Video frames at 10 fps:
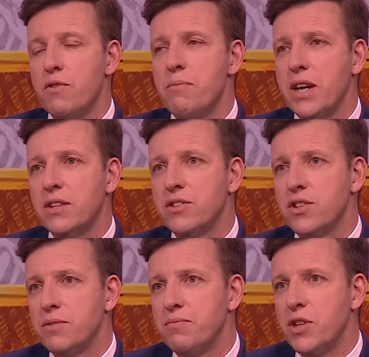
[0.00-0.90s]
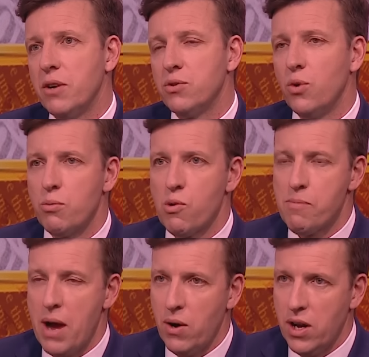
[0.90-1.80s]
Meghan to, you know, talk more
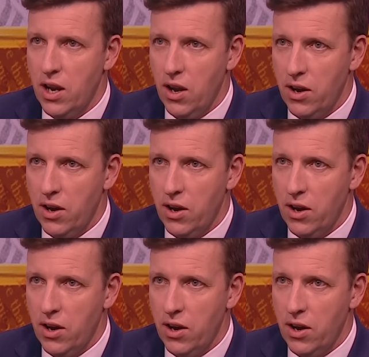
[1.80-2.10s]
about her life?